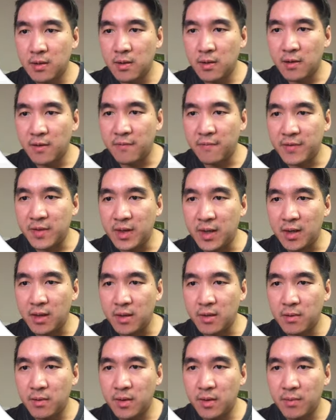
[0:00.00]
of
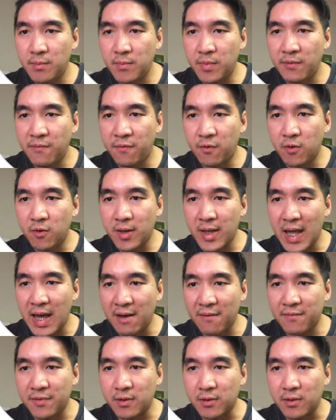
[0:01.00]
the before and
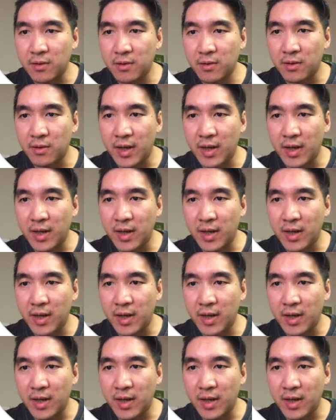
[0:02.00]
after.